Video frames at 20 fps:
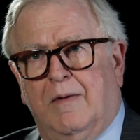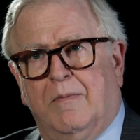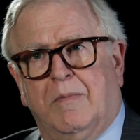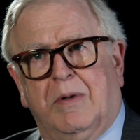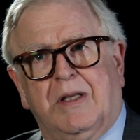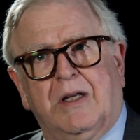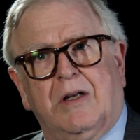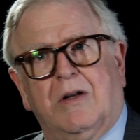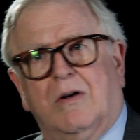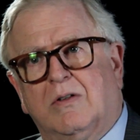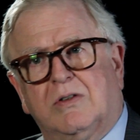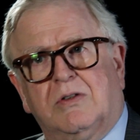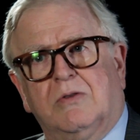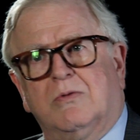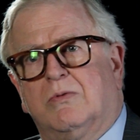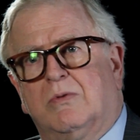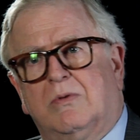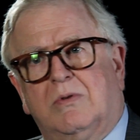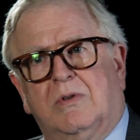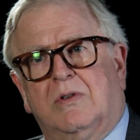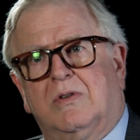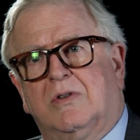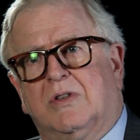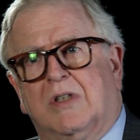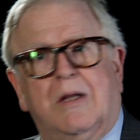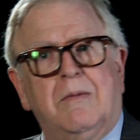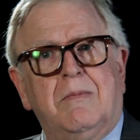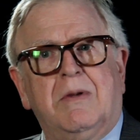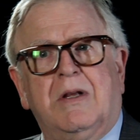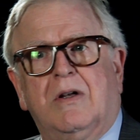but they can also
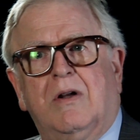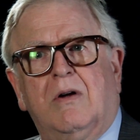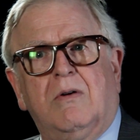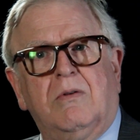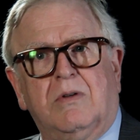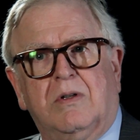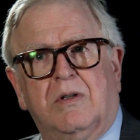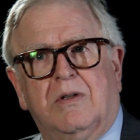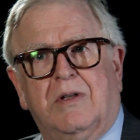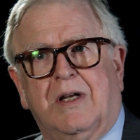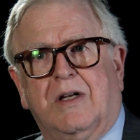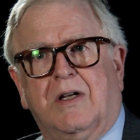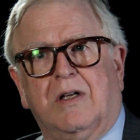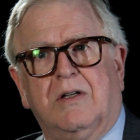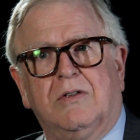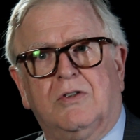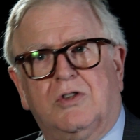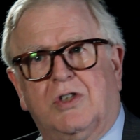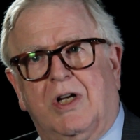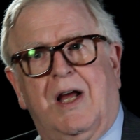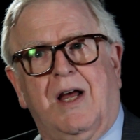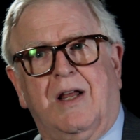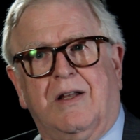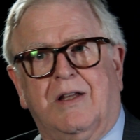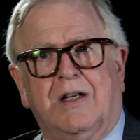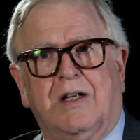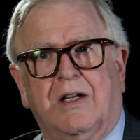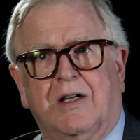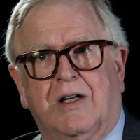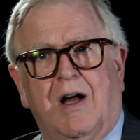send me a note, they can chat,
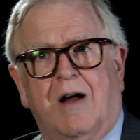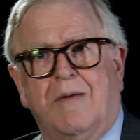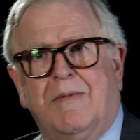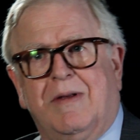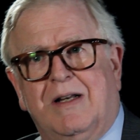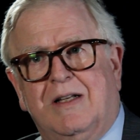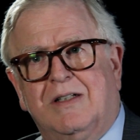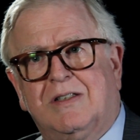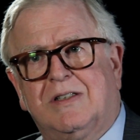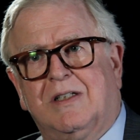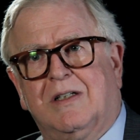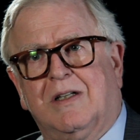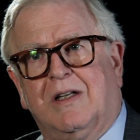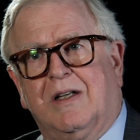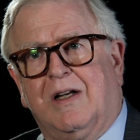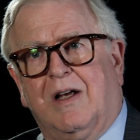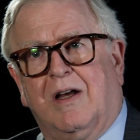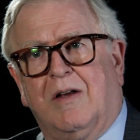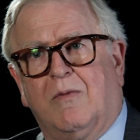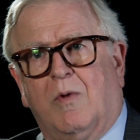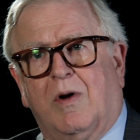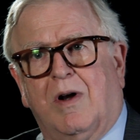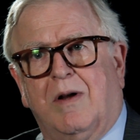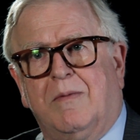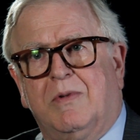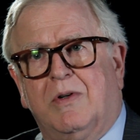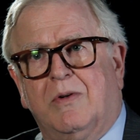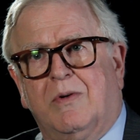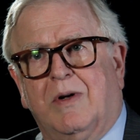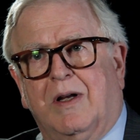they can comment instantly on what
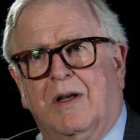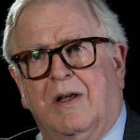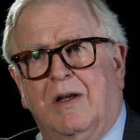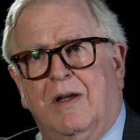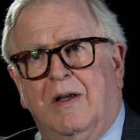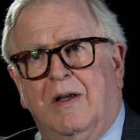I'm doing.